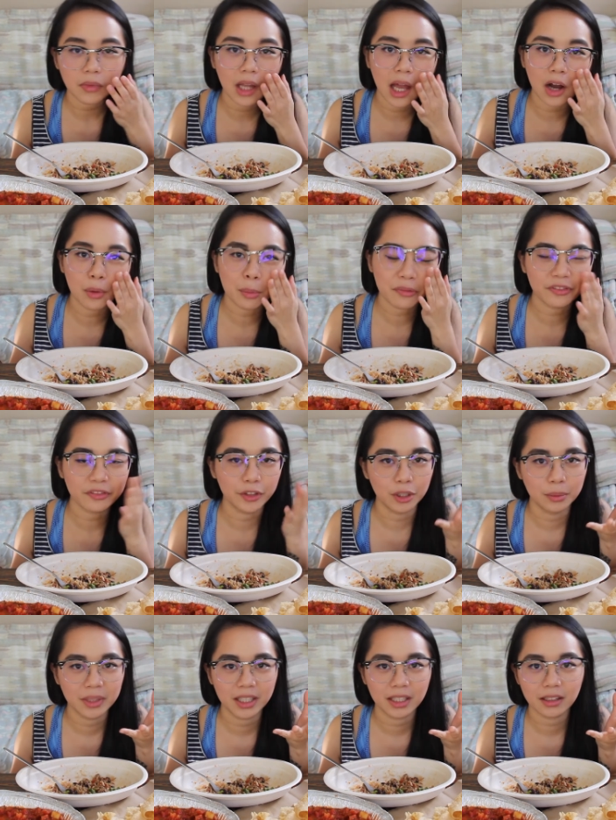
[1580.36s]
how I'm
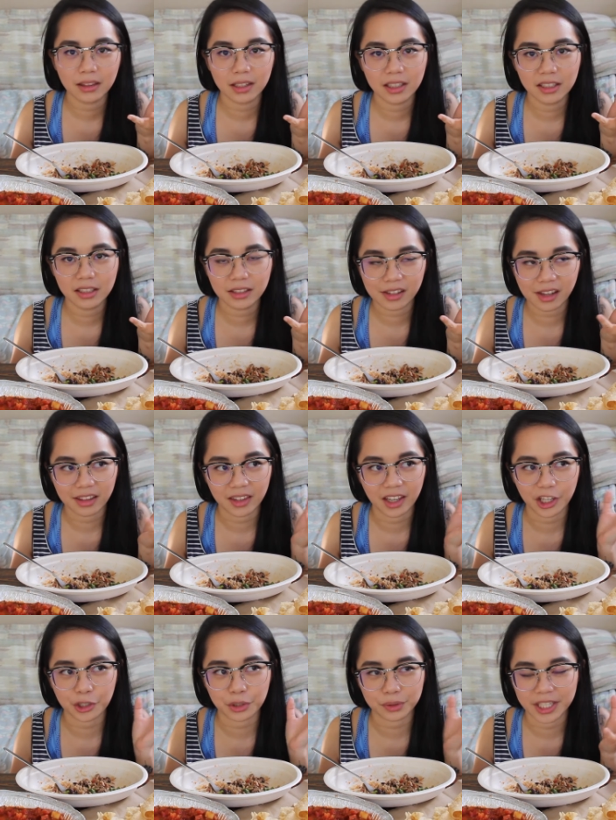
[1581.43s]
filming these and
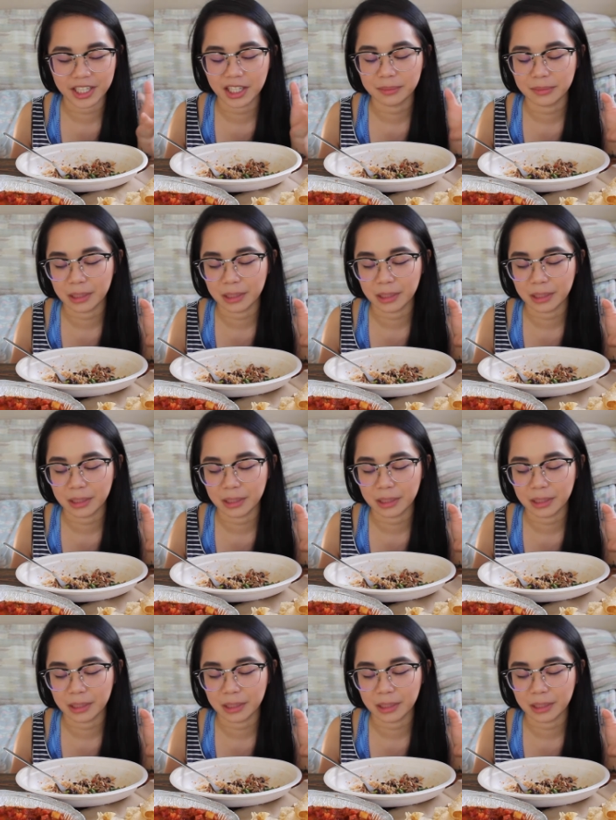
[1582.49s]
like creating